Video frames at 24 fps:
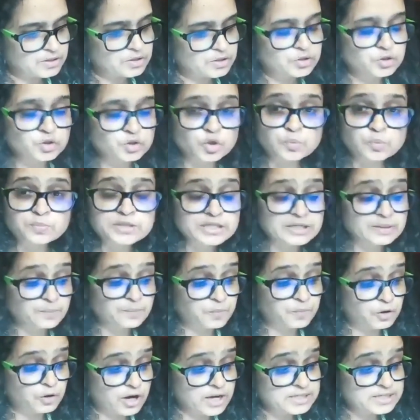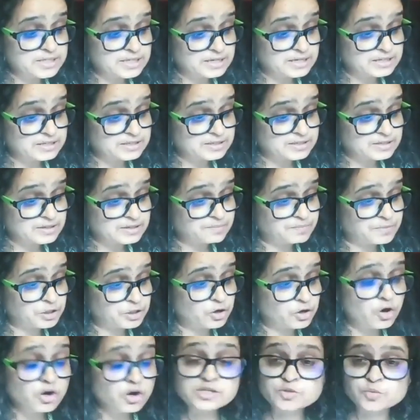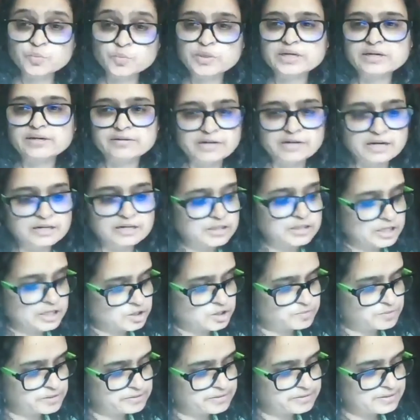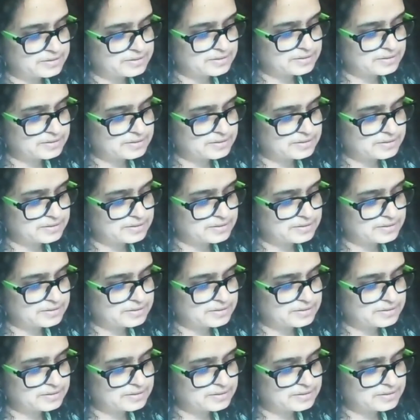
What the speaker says: Nobody employs us because we are untouchables.